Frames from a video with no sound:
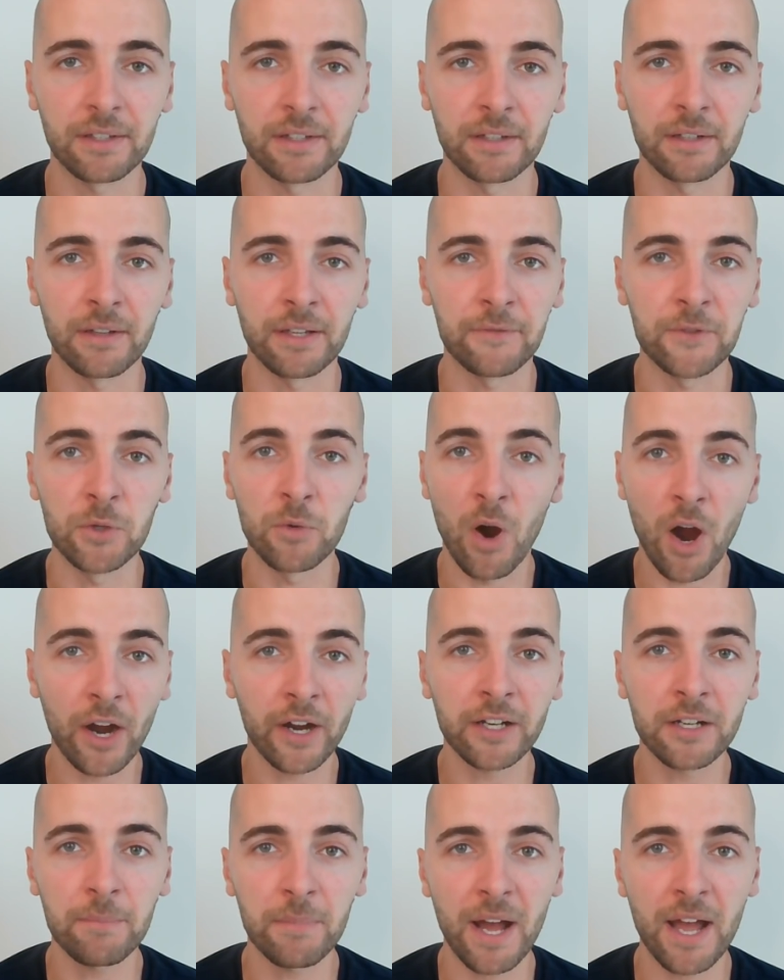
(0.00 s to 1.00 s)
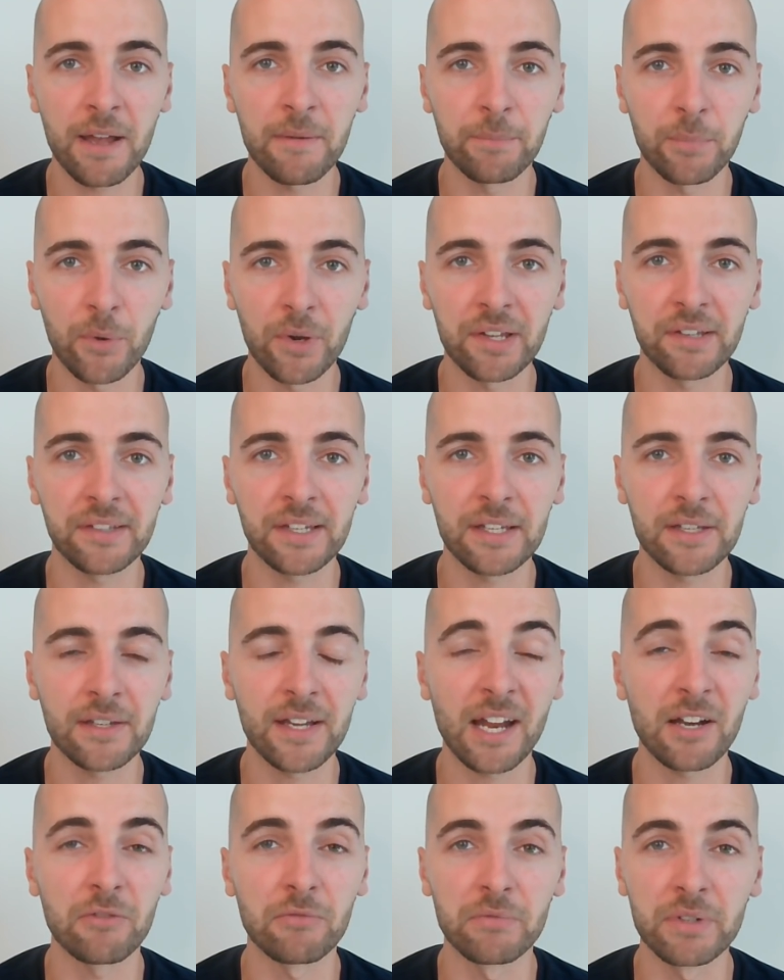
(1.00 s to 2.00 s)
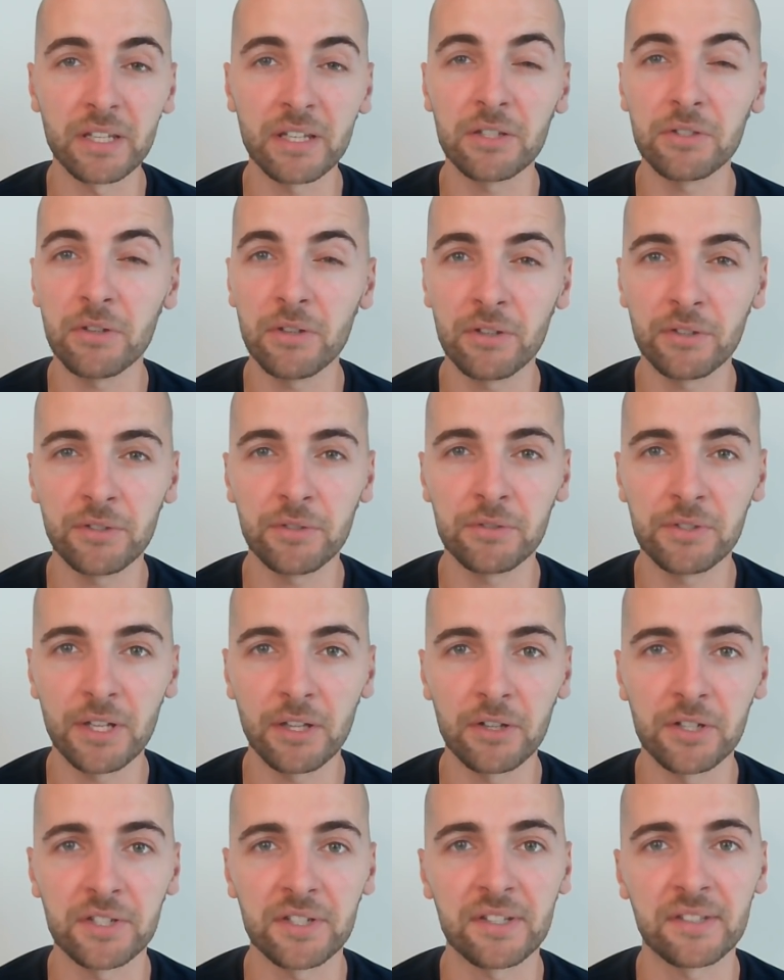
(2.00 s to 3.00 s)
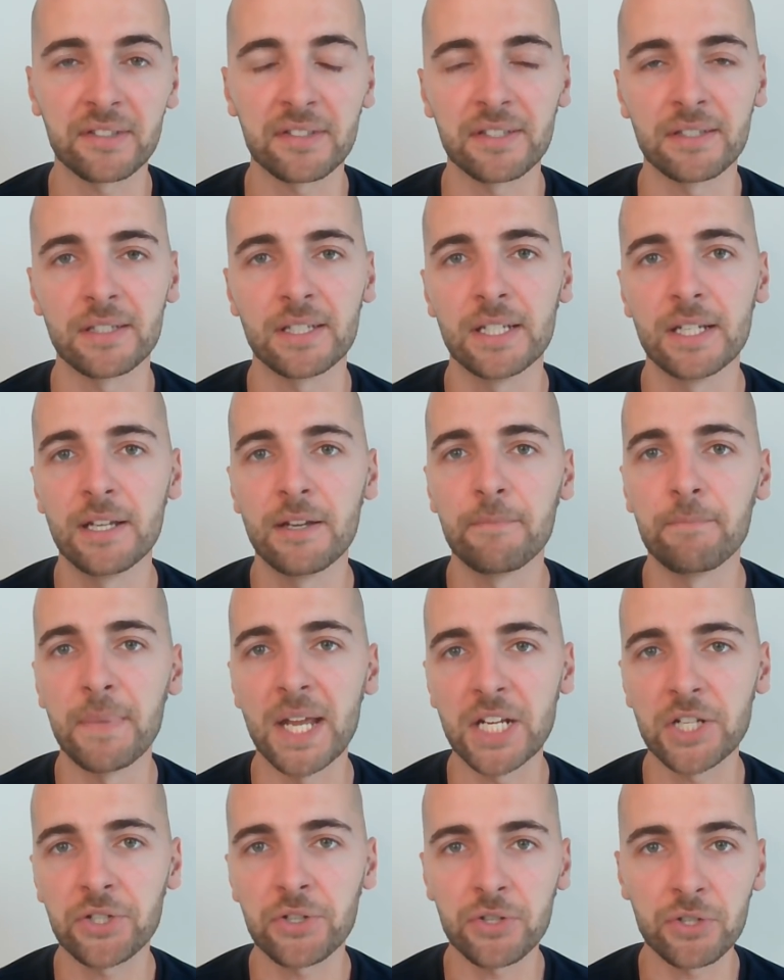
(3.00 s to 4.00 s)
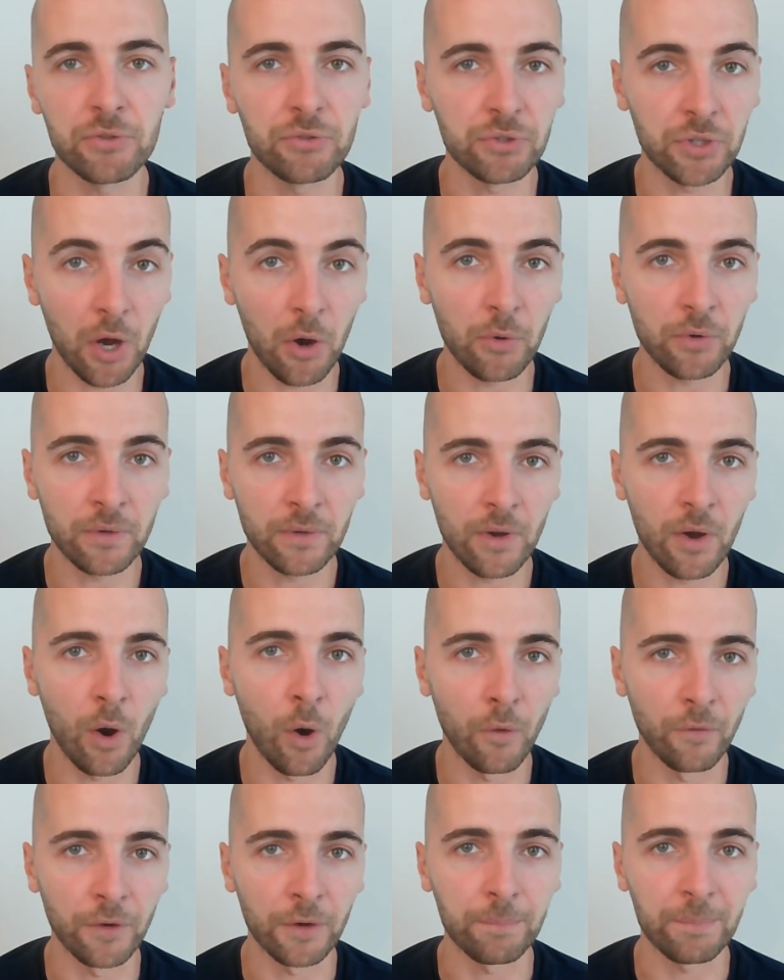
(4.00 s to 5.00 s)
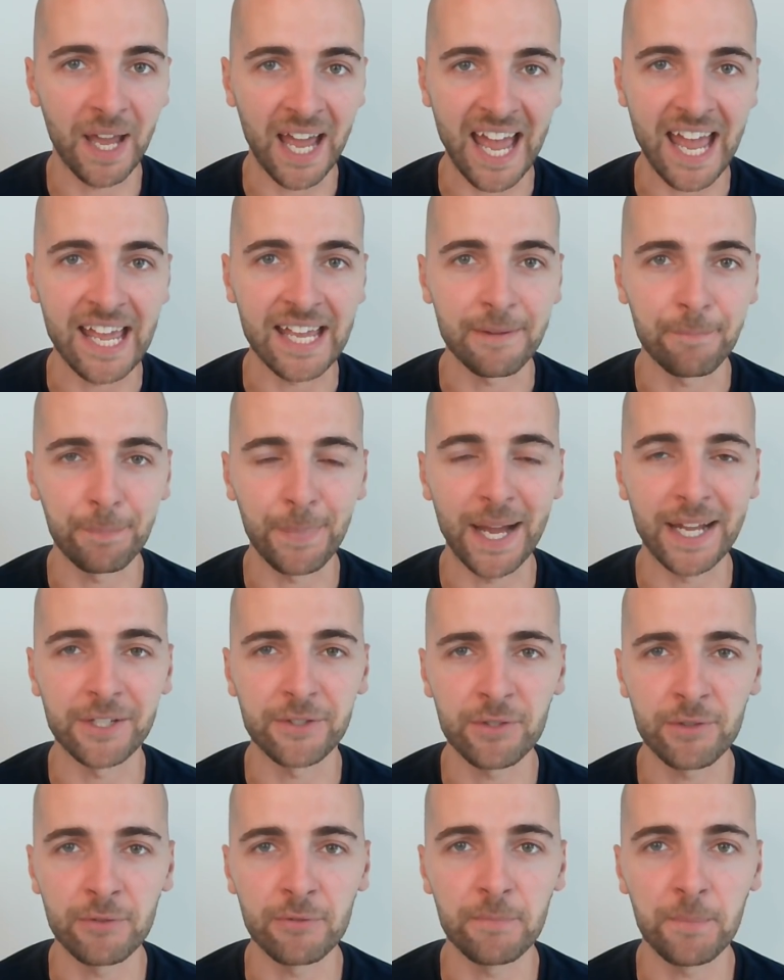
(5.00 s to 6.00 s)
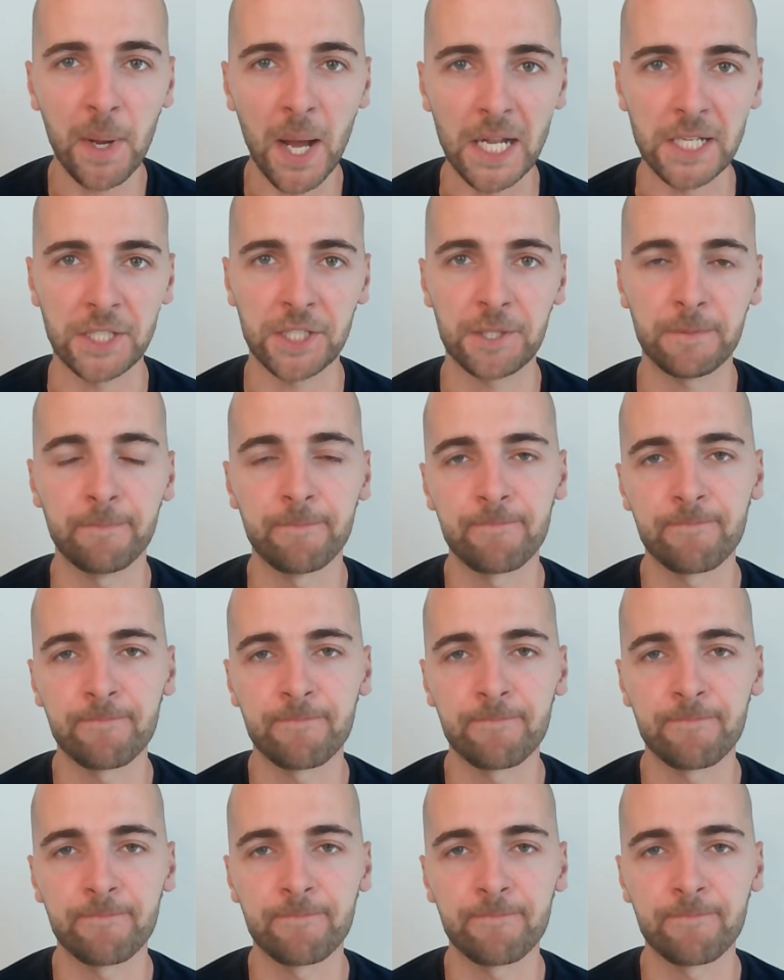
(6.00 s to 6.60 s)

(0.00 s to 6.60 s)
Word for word: You know, if you are going to buy in Boise, you got to really do your due diligence and make sure you don't overpay by too much.